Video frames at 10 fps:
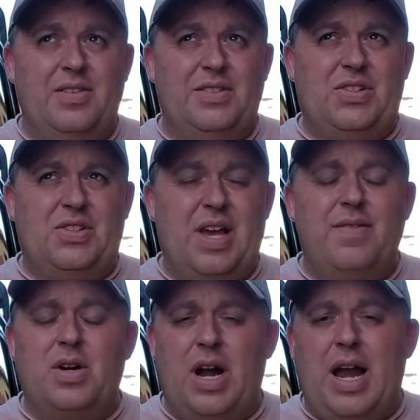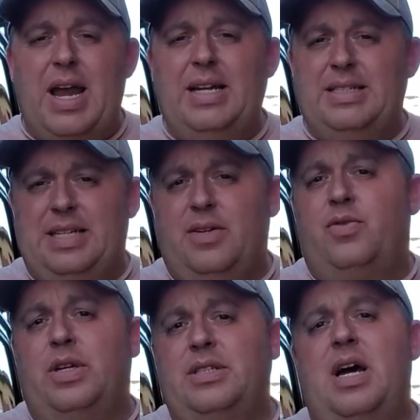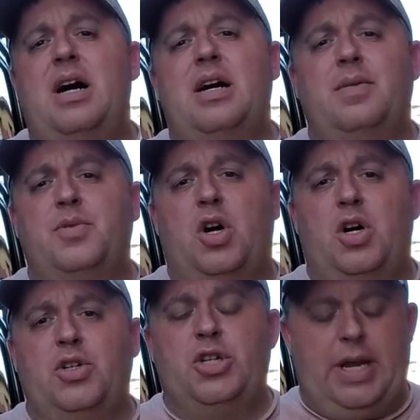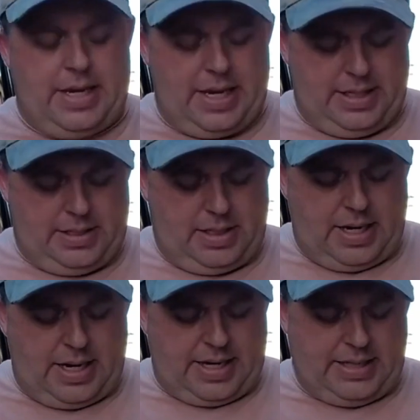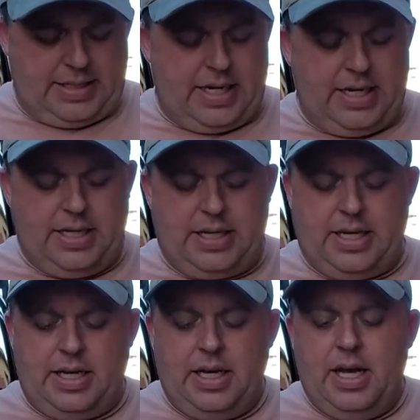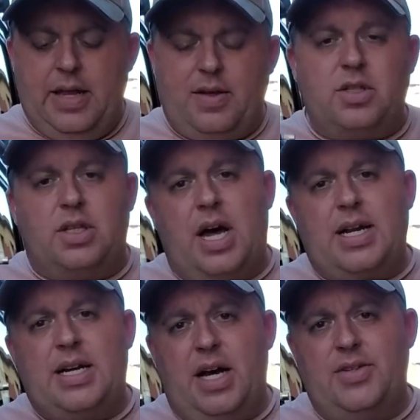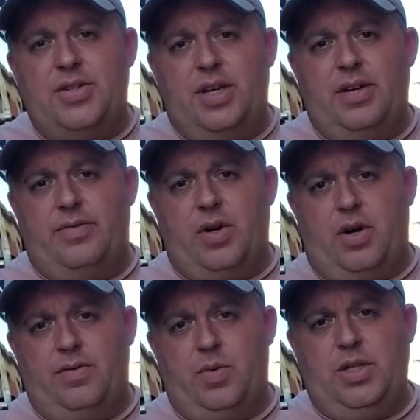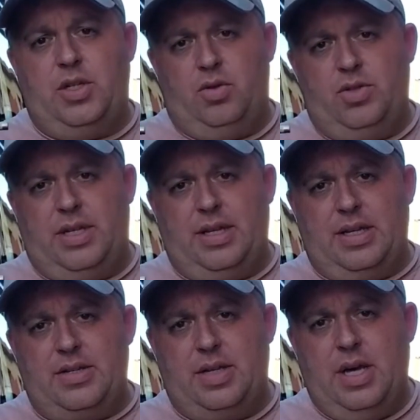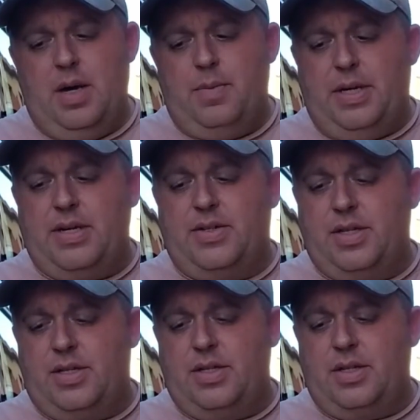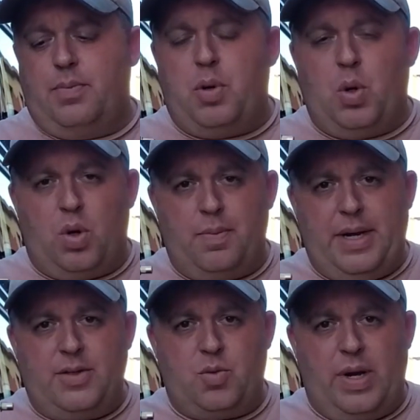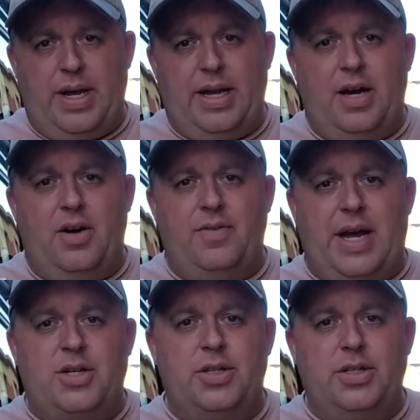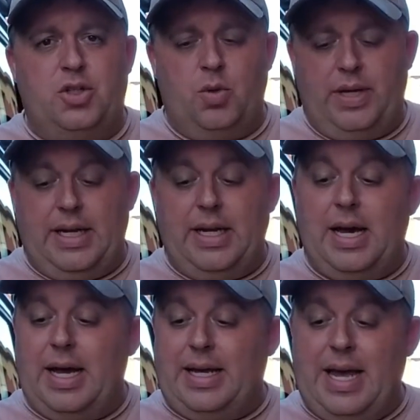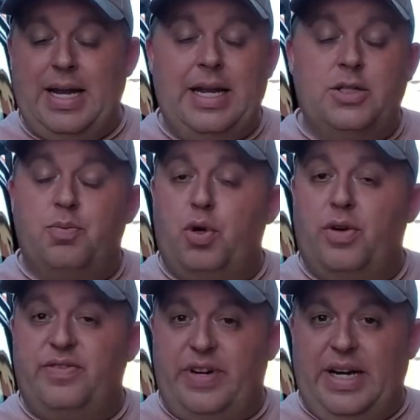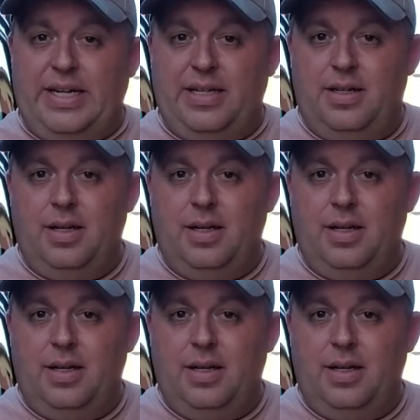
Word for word: seven or eight different times on JKs. And I can tell you that there's a lot of cussing involved when using this because this is a poor man's way of actually doing it. Again, it's provided.